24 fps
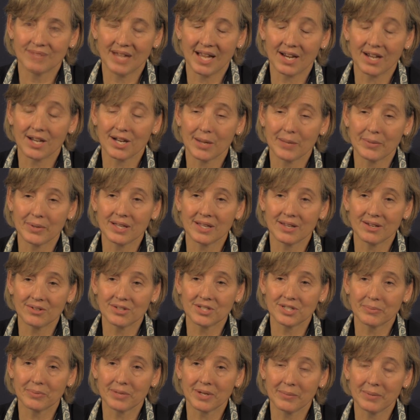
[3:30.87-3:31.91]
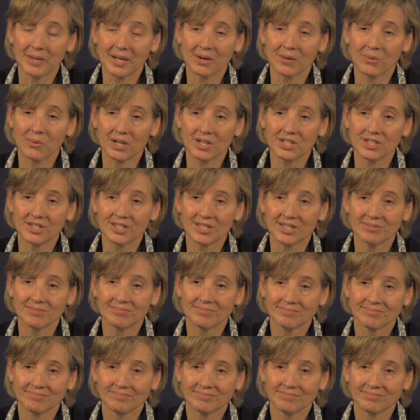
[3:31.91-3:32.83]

economic leadership coming out of Washington.